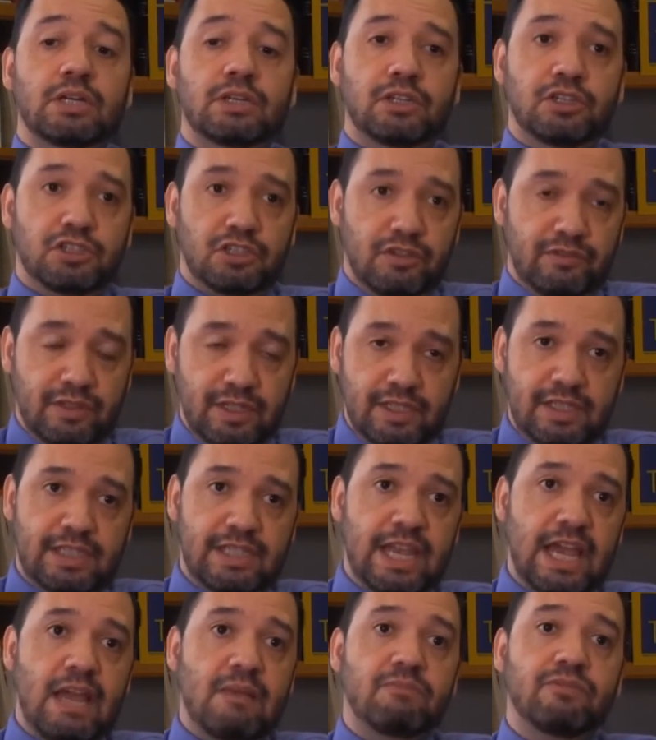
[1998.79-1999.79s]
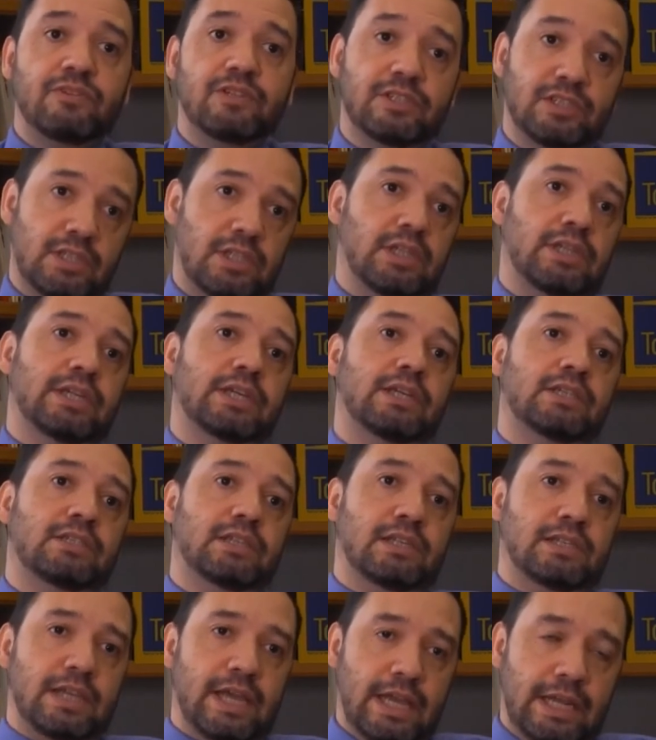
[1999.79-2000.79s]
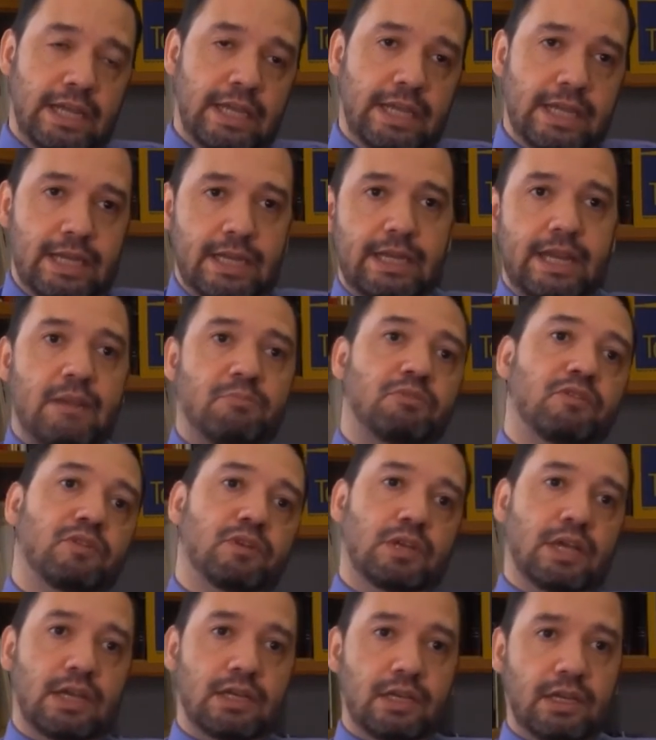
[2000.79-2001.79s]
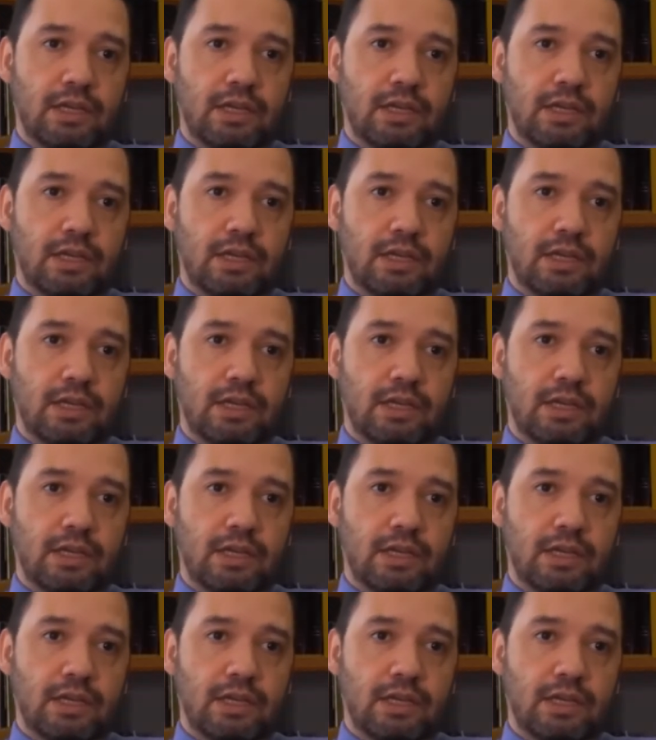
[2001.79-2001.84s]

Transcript: deserve the same facilities as any kid in Naperville